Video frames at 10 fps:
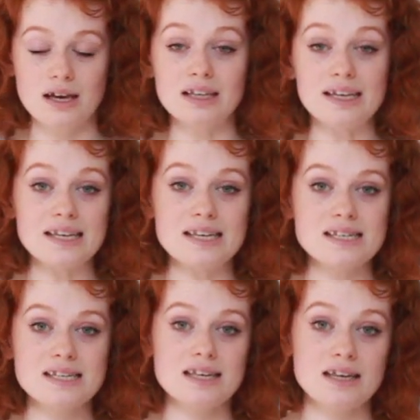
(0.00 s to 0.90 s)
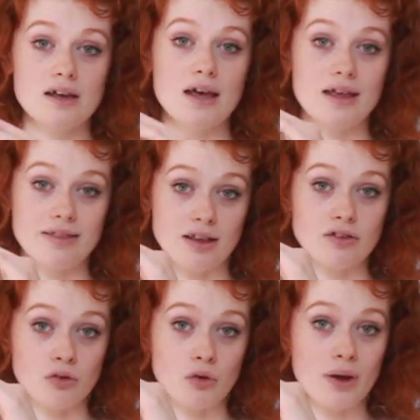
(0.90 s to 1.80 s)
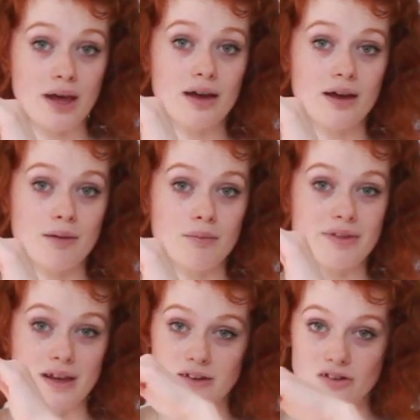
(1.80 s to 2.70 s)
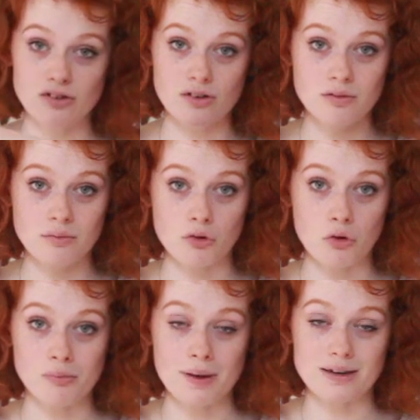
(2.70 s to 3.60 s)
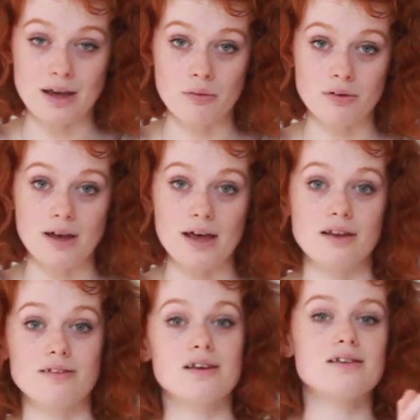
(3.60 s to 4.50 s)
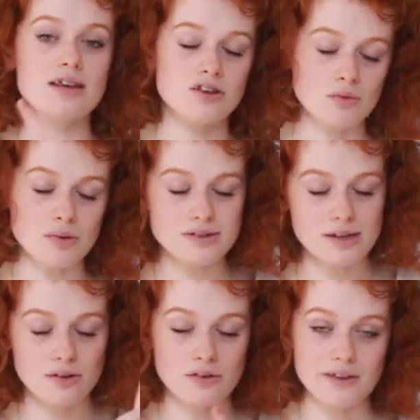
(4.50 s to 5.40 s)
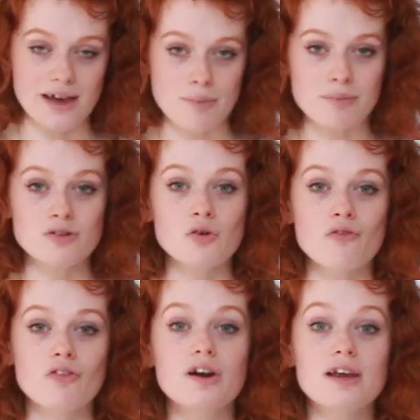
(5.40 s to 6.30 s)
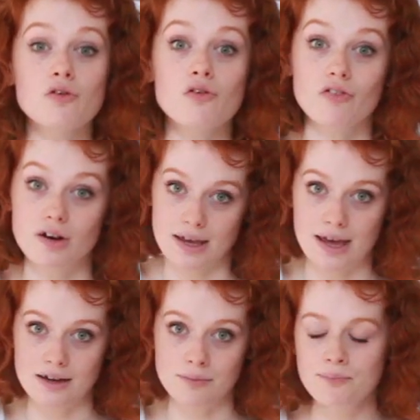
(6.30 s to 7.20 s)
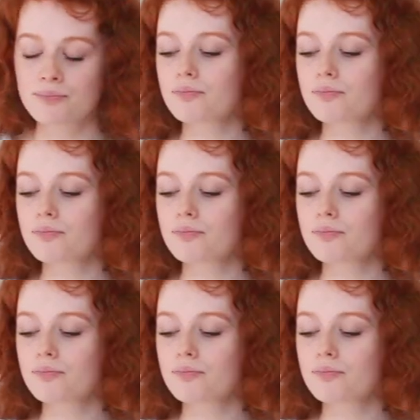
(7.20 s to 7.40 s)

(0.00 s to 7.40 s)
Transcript: Clean it, things are okay, but then it just goes back down. And it's a continuous cycle that happens over and over again.